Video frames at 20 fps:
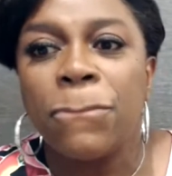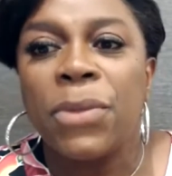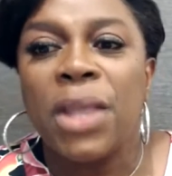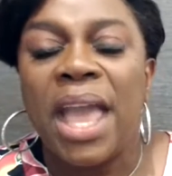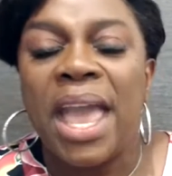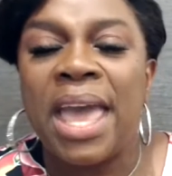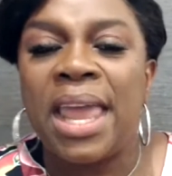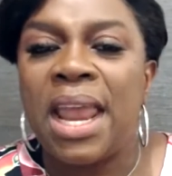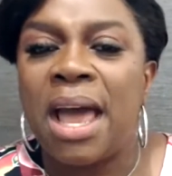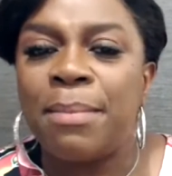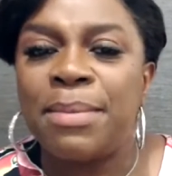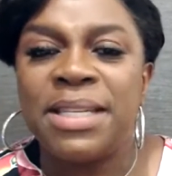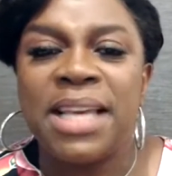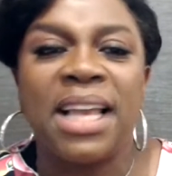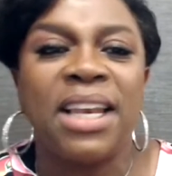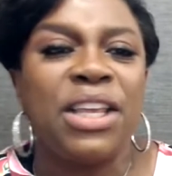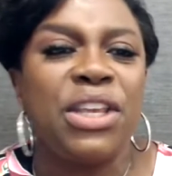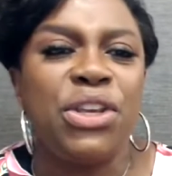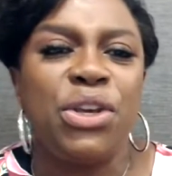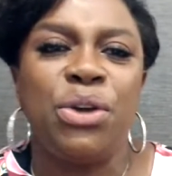And I'm
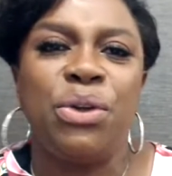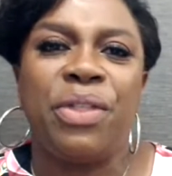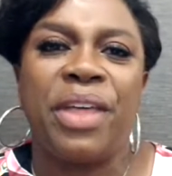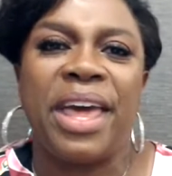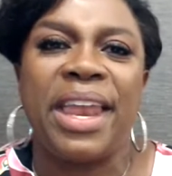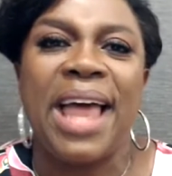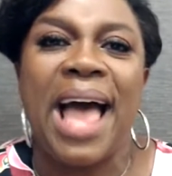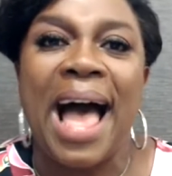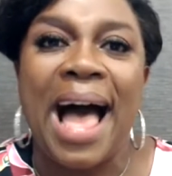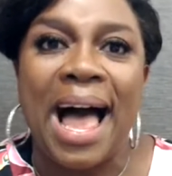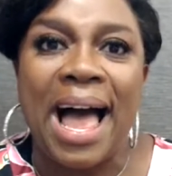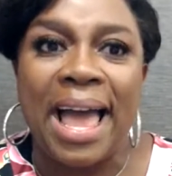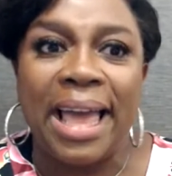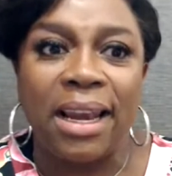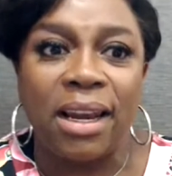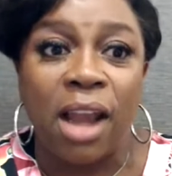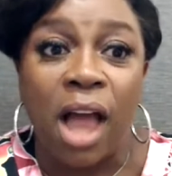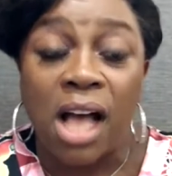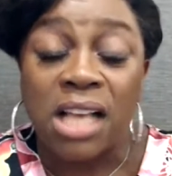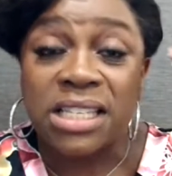telling you that I
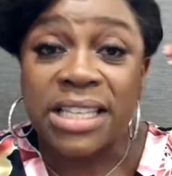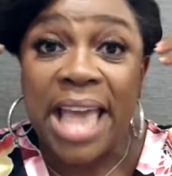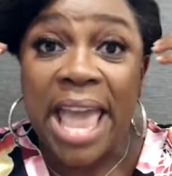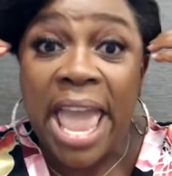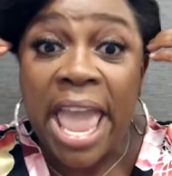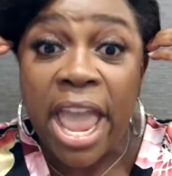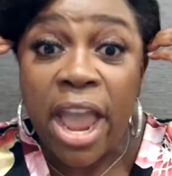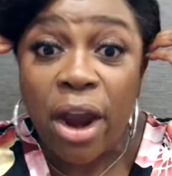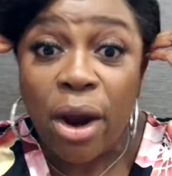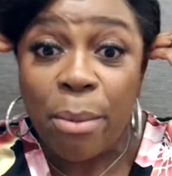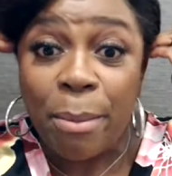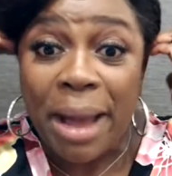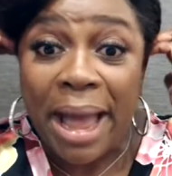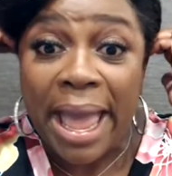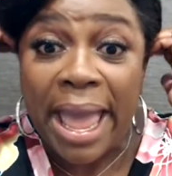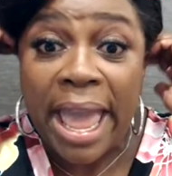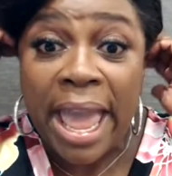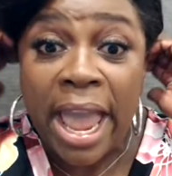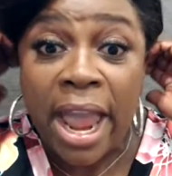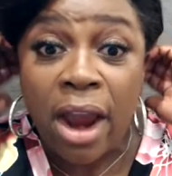lost hair, my
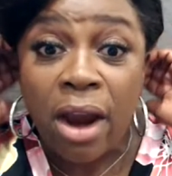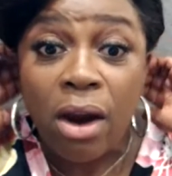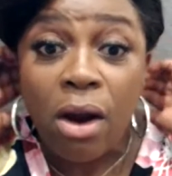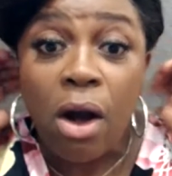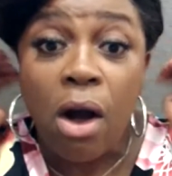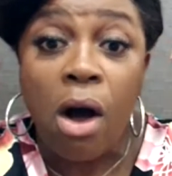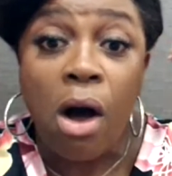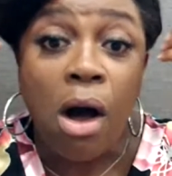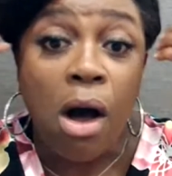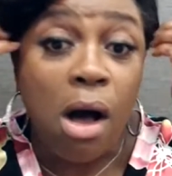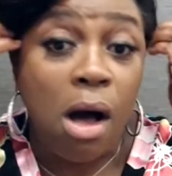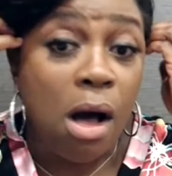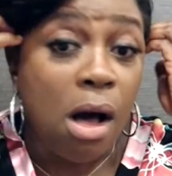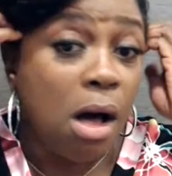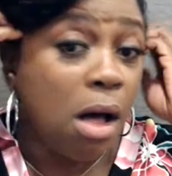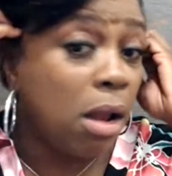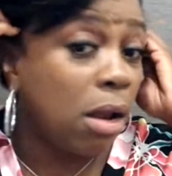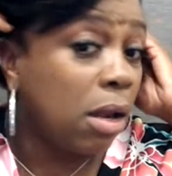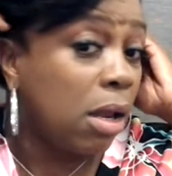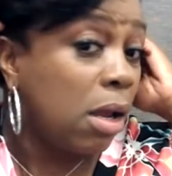hair
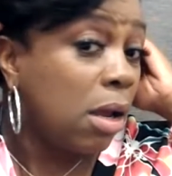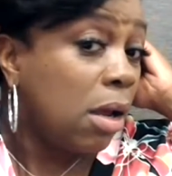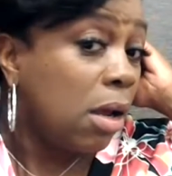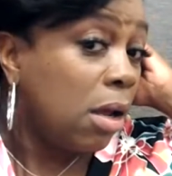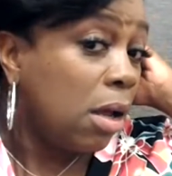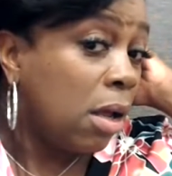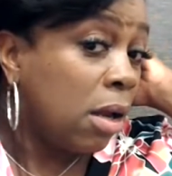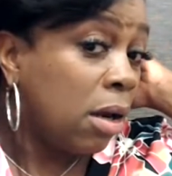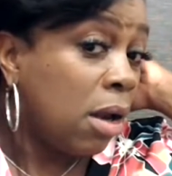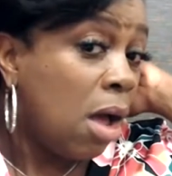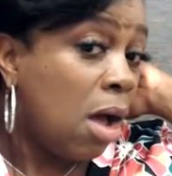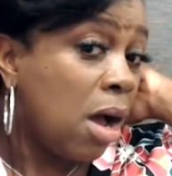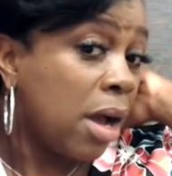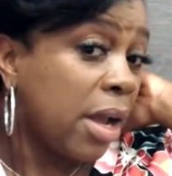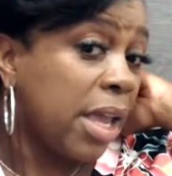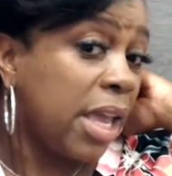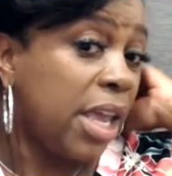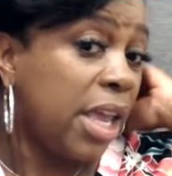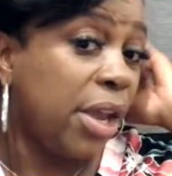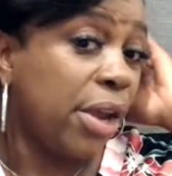all
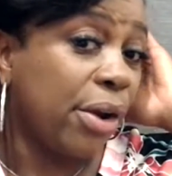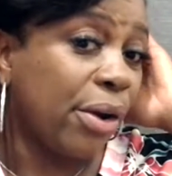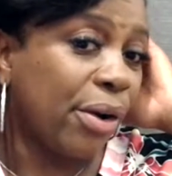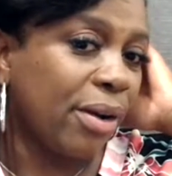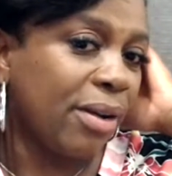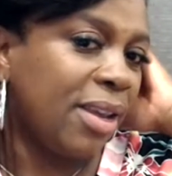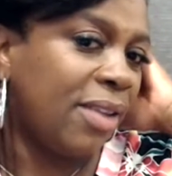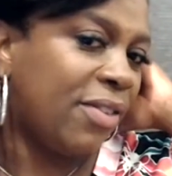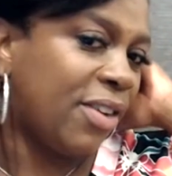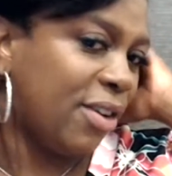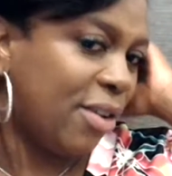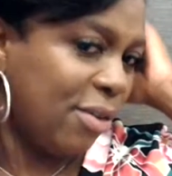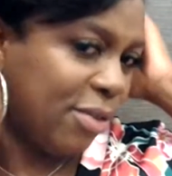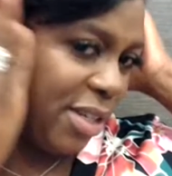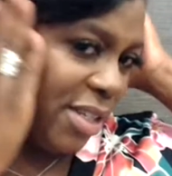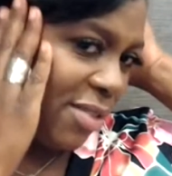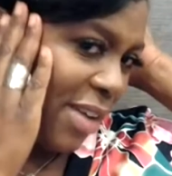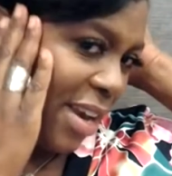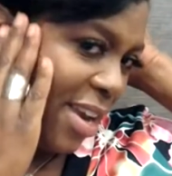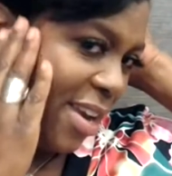along here. Even, oh,
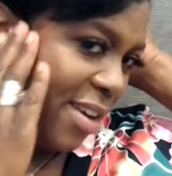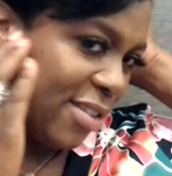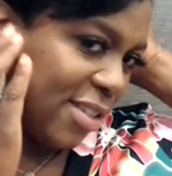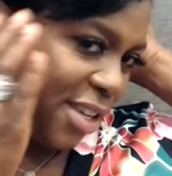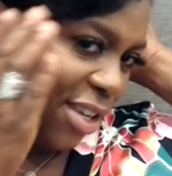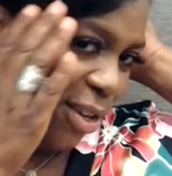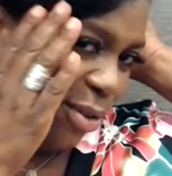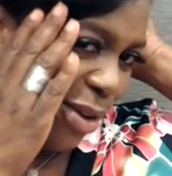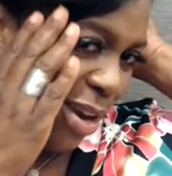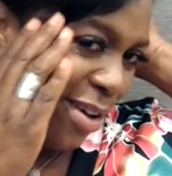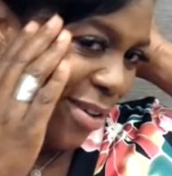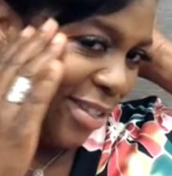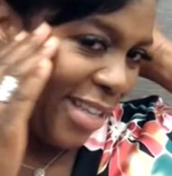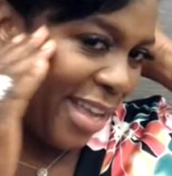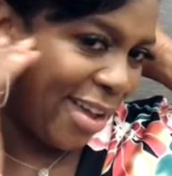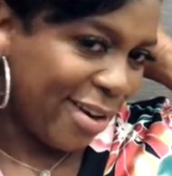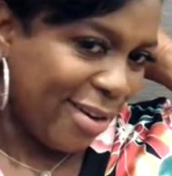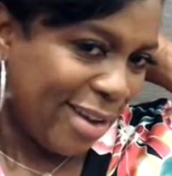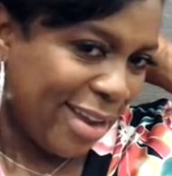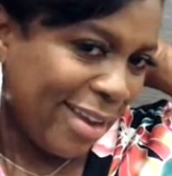this right here is a cute
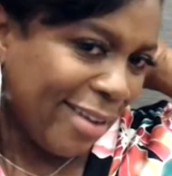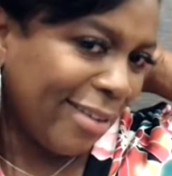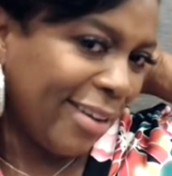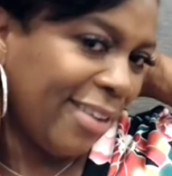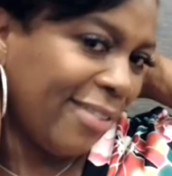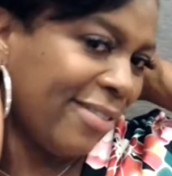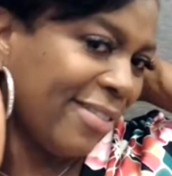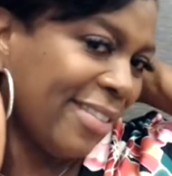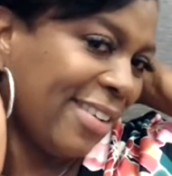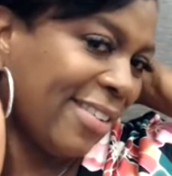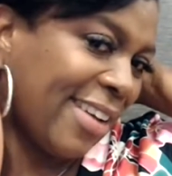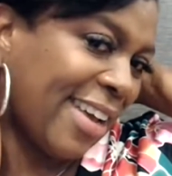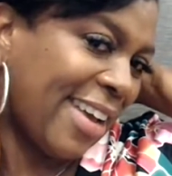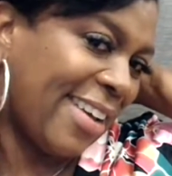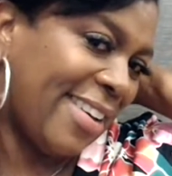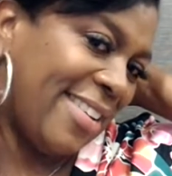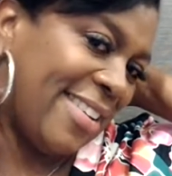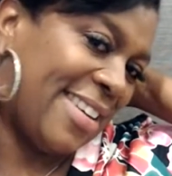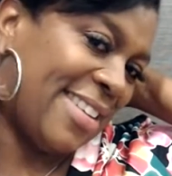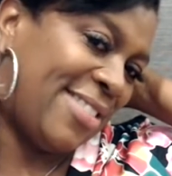hairstyle, though. I ain't gonna, okay,
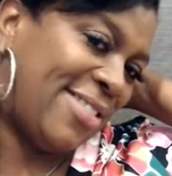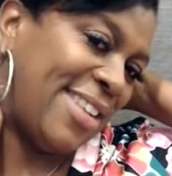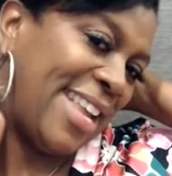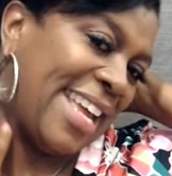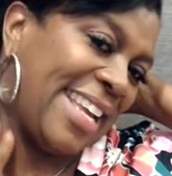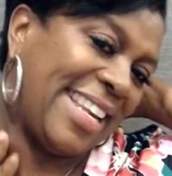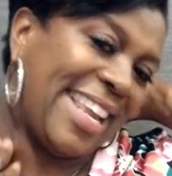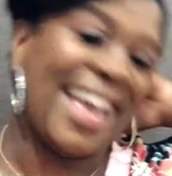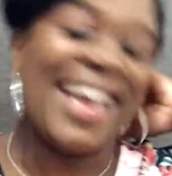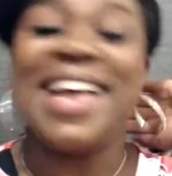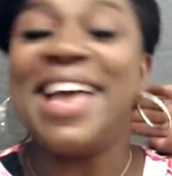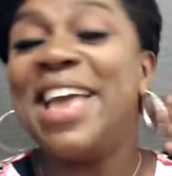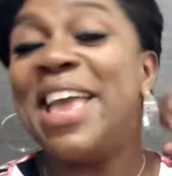I do like that.